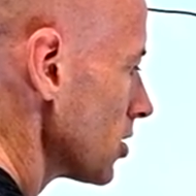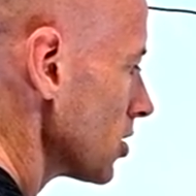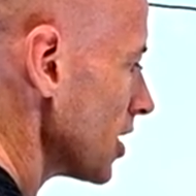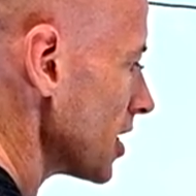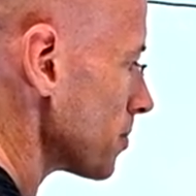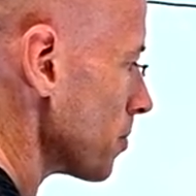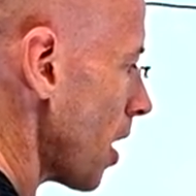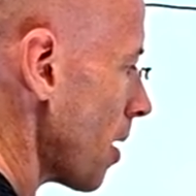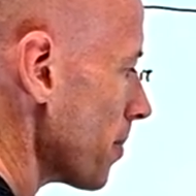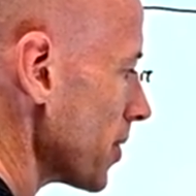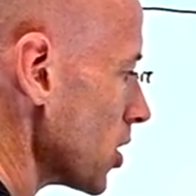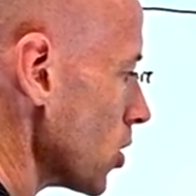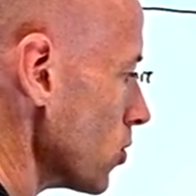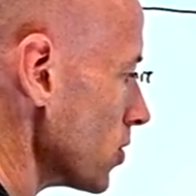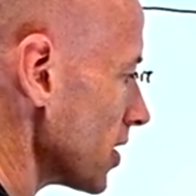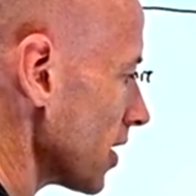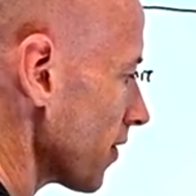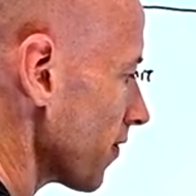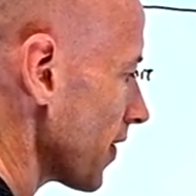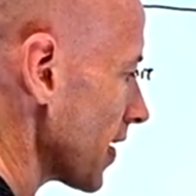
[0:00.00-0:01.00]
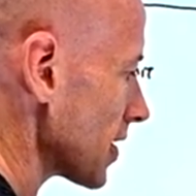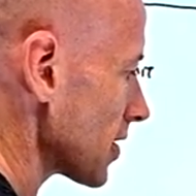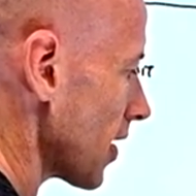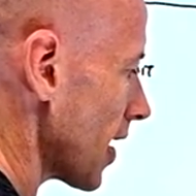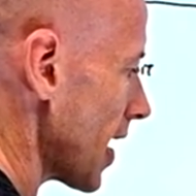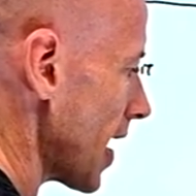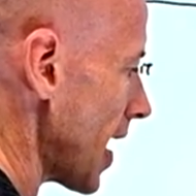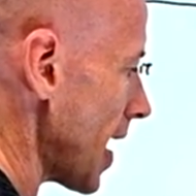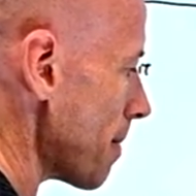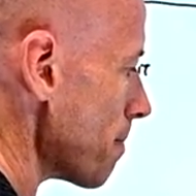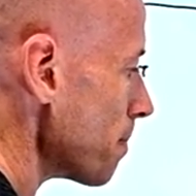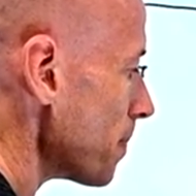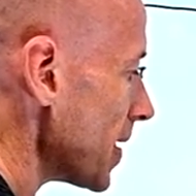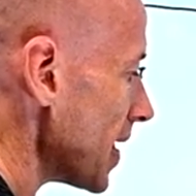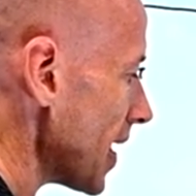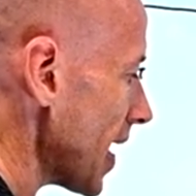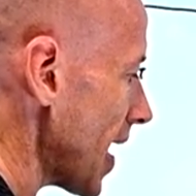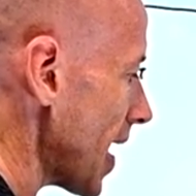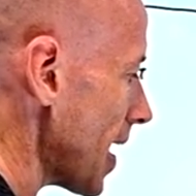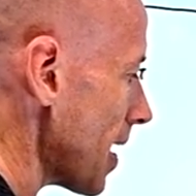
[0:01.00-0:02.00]
So this might be using things like
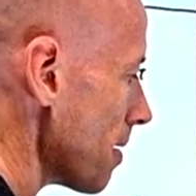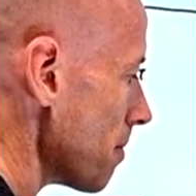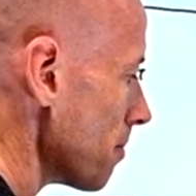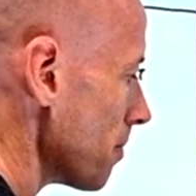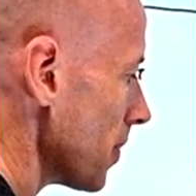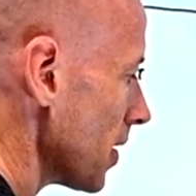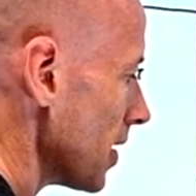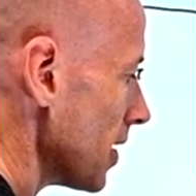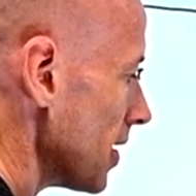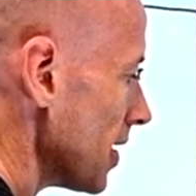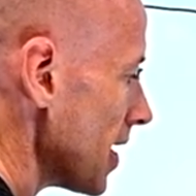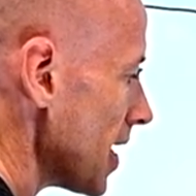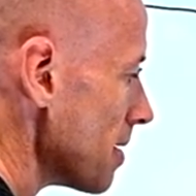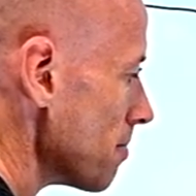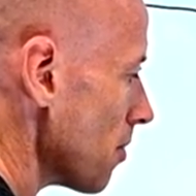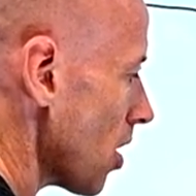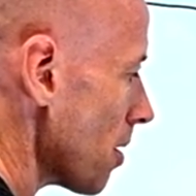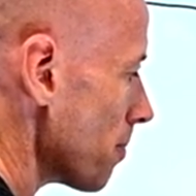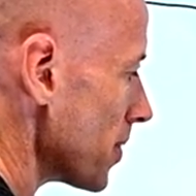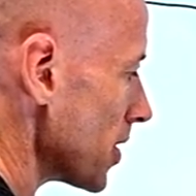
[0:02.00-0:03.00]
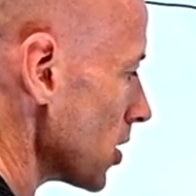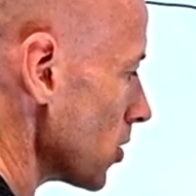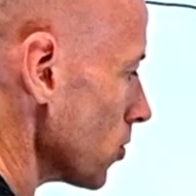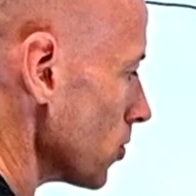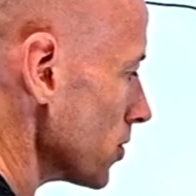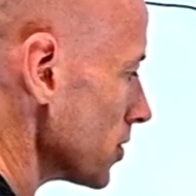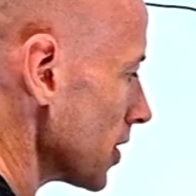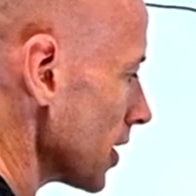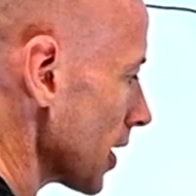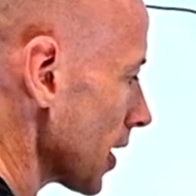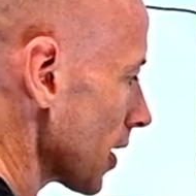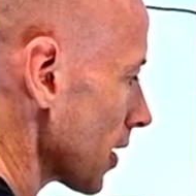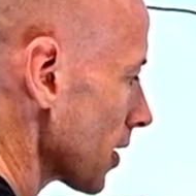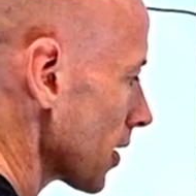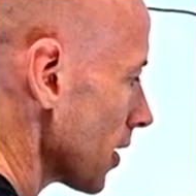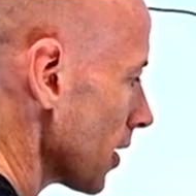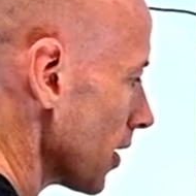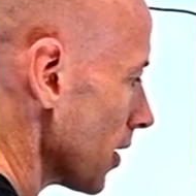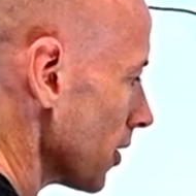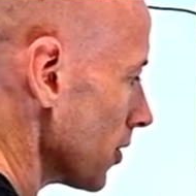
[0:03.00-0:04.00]
npm, it might be using
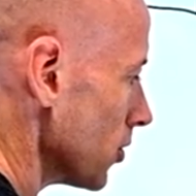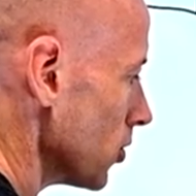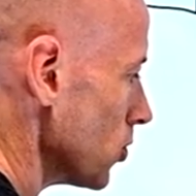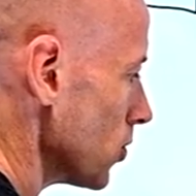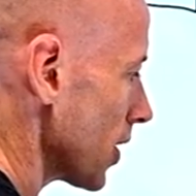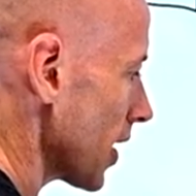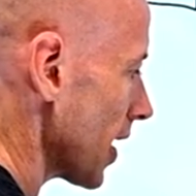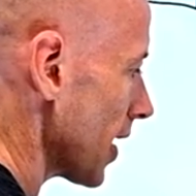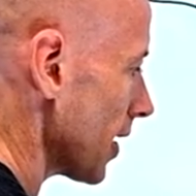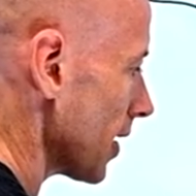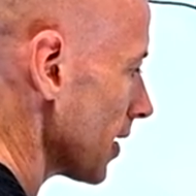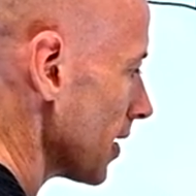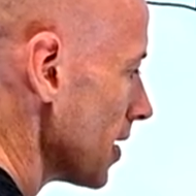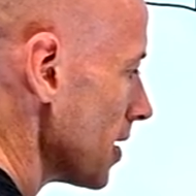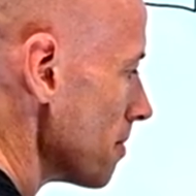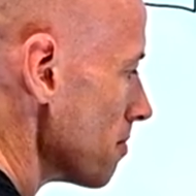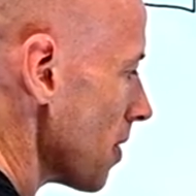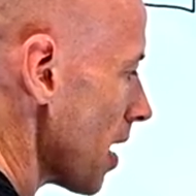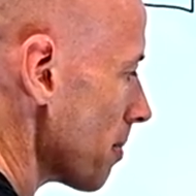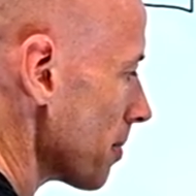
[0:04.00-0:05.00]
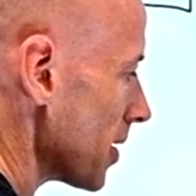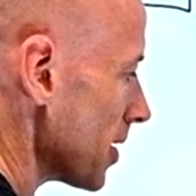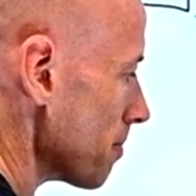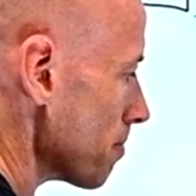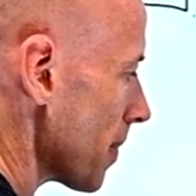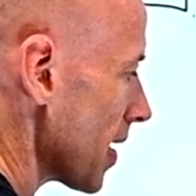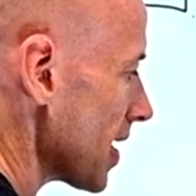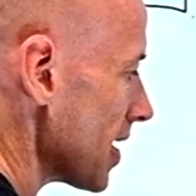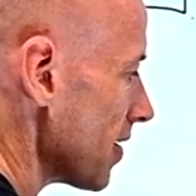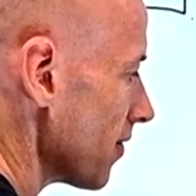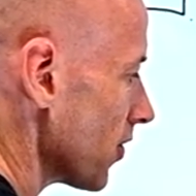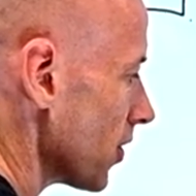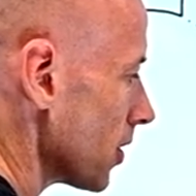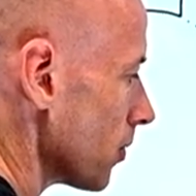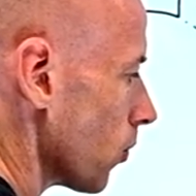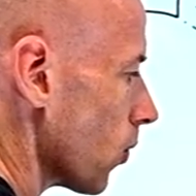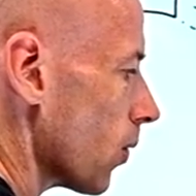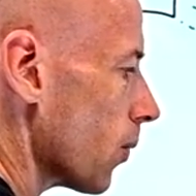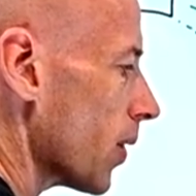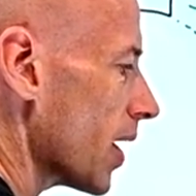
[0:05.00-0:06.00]
uh, NuGet, might be
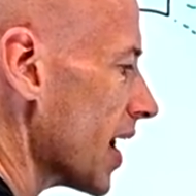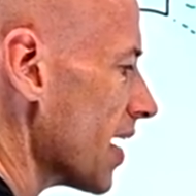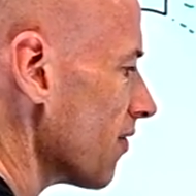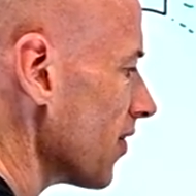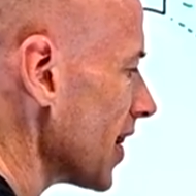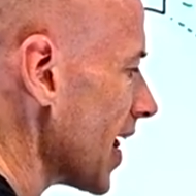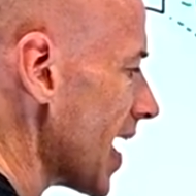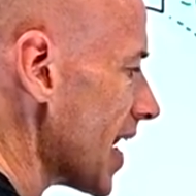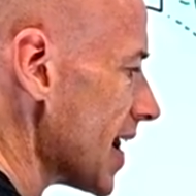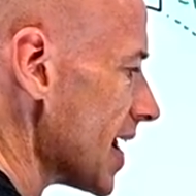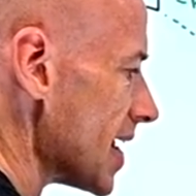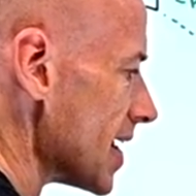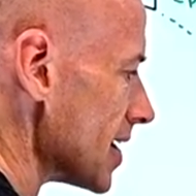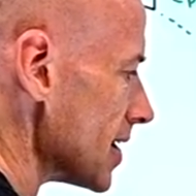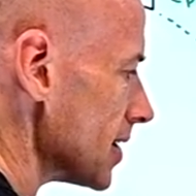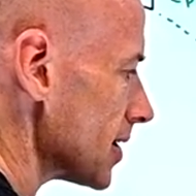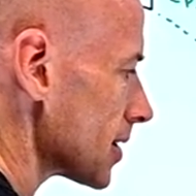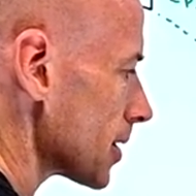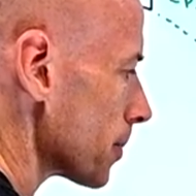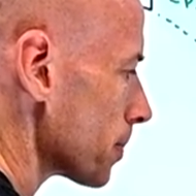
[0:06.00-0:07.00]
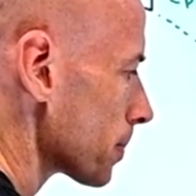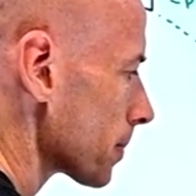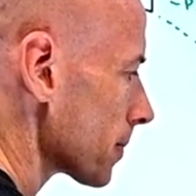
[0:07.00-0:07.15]
Maven, whatever that is,